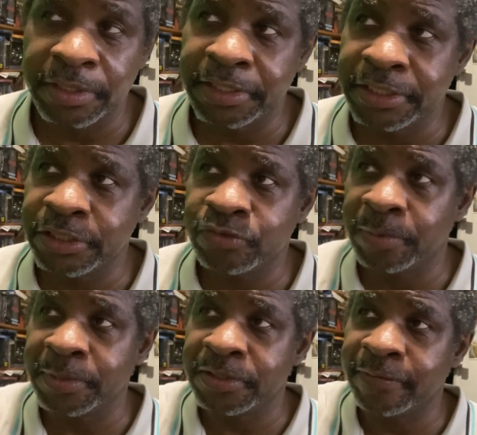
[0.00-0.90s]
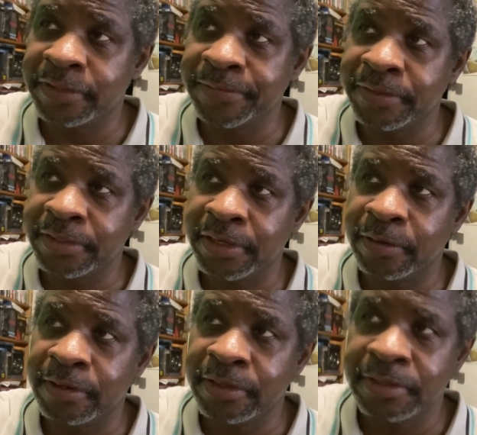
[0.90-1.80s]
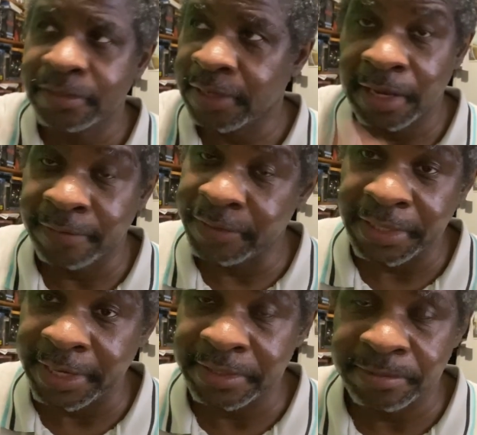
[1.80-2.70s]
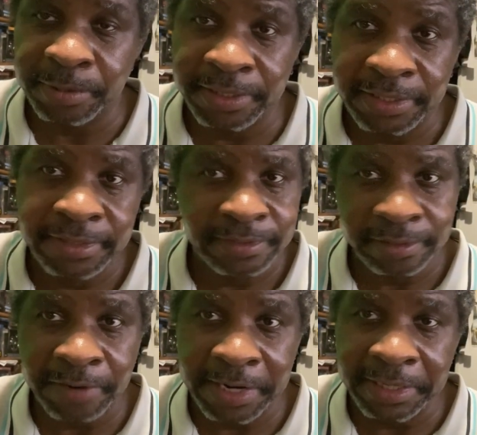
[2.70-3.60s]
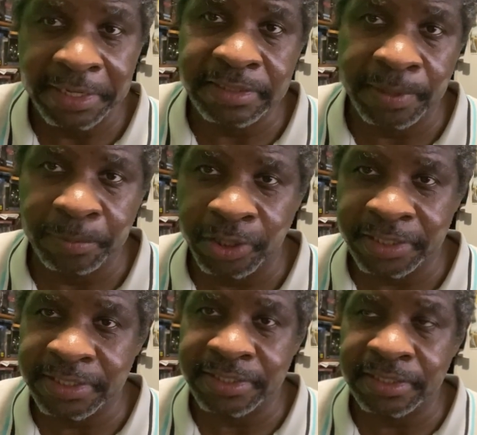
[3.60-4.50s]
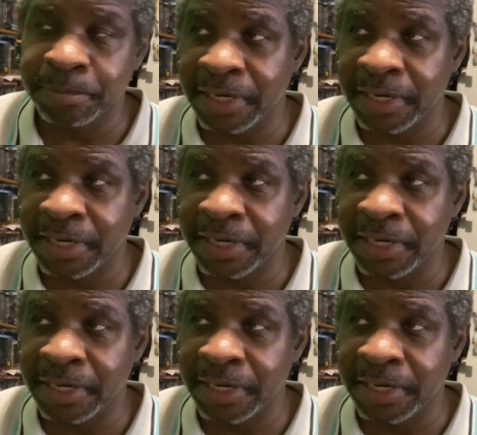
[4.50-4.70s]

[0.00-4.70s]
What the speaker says: on the DC streaming service. Even, you know, I love the Titans, but the writing needs to be more consistent.